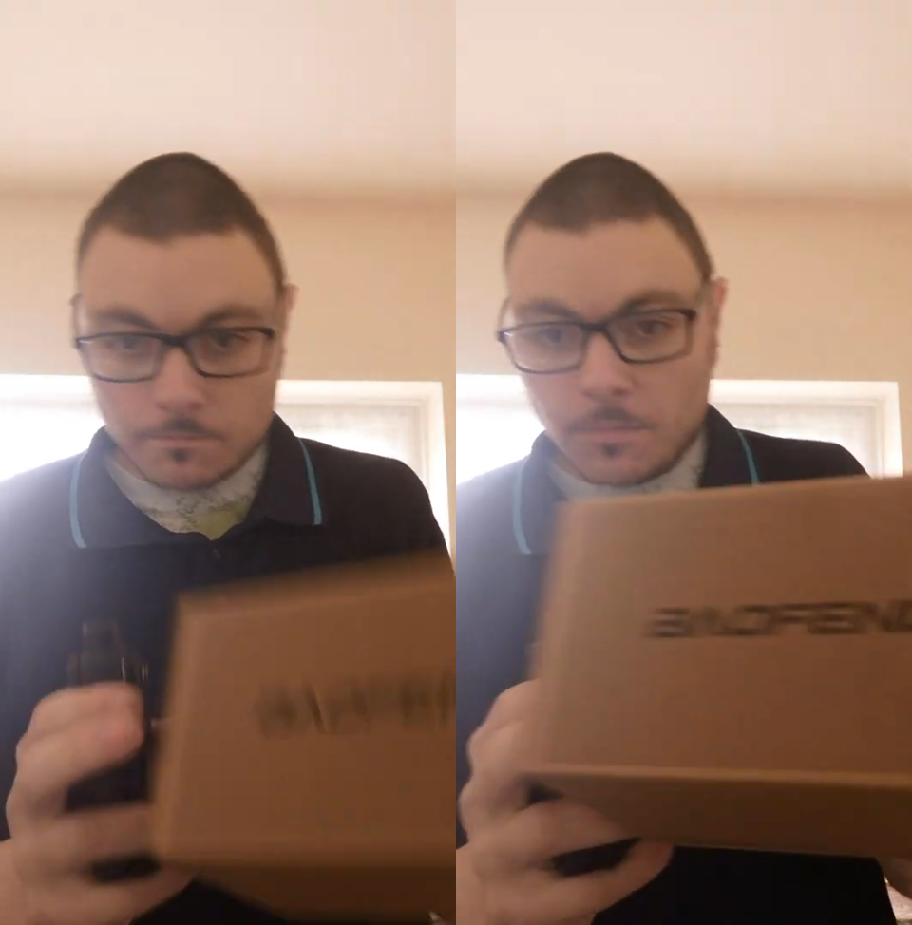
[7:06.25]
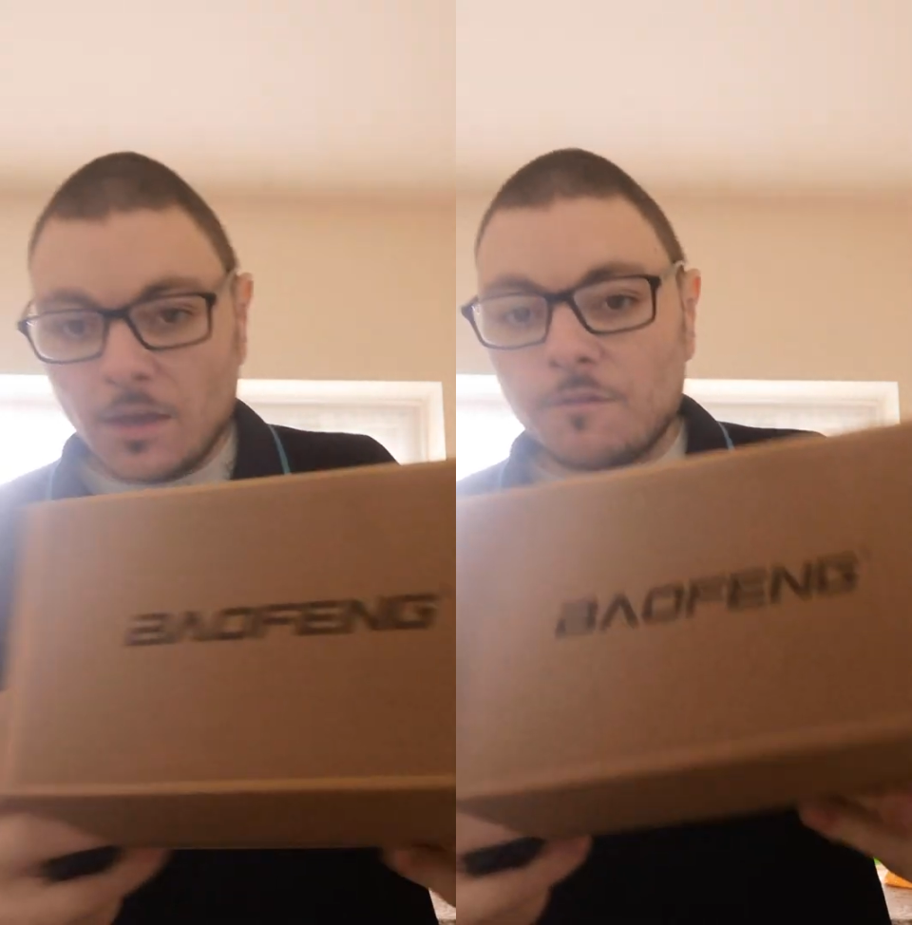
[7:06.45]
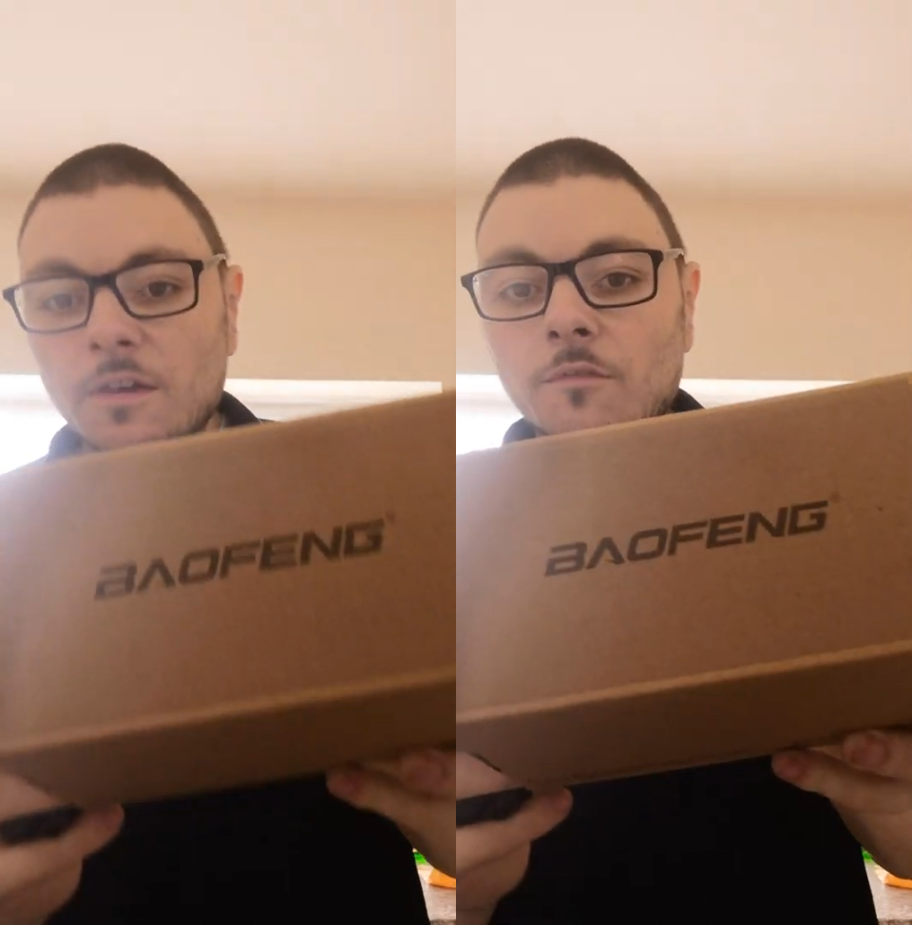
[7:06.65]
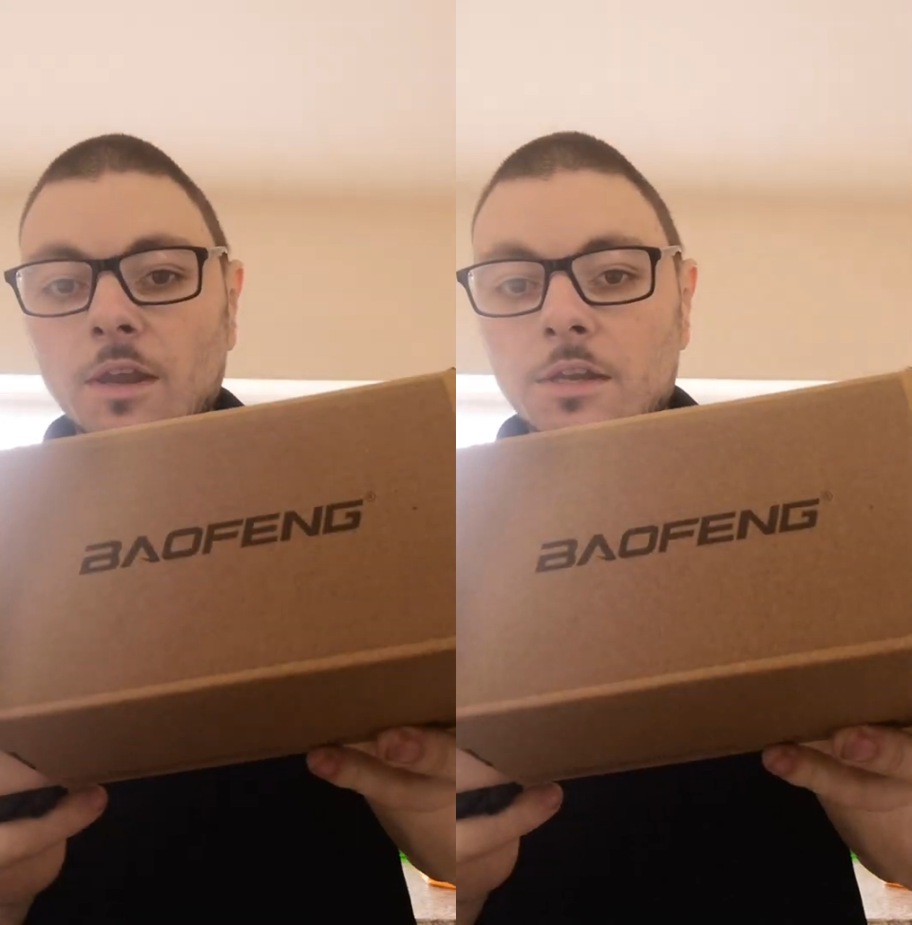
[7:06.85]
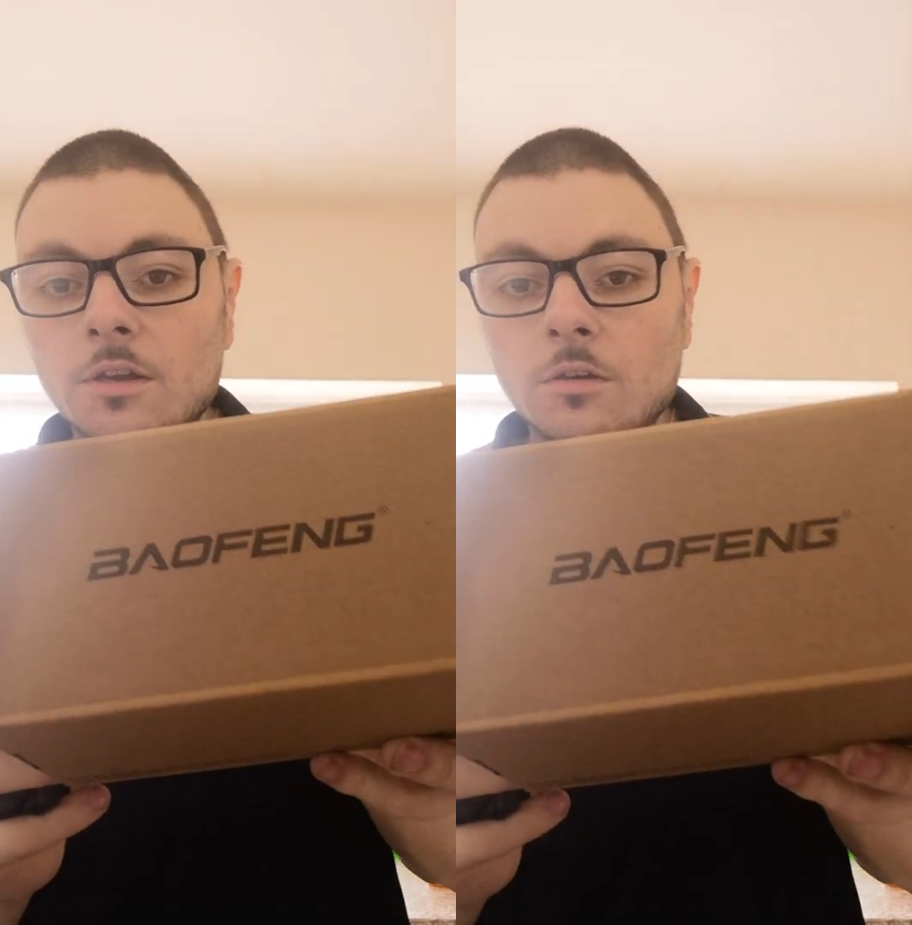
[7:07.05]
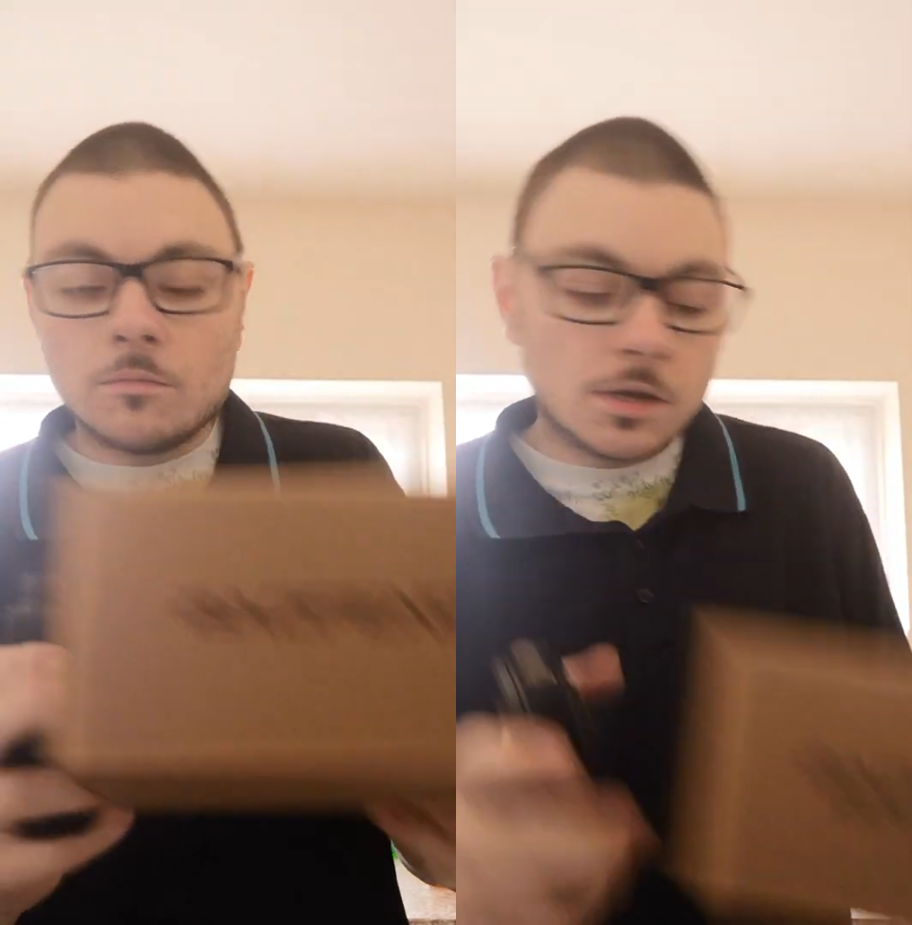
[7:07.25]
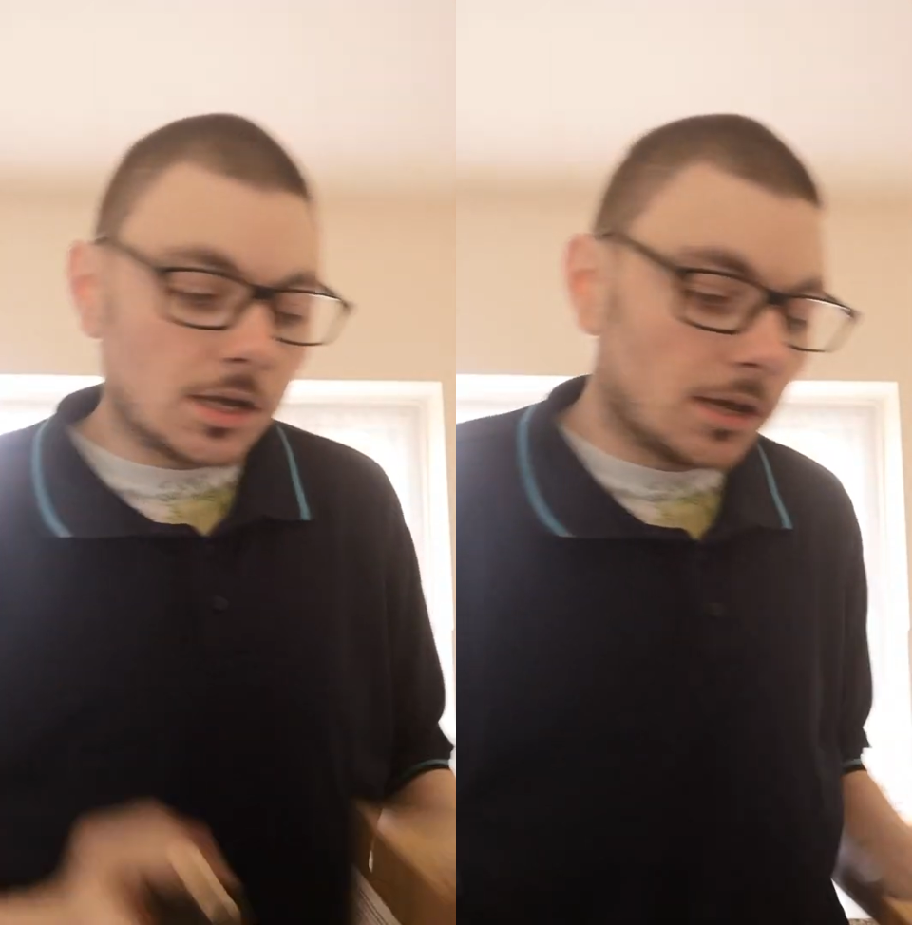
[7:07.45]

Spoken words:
Baofeng radio. I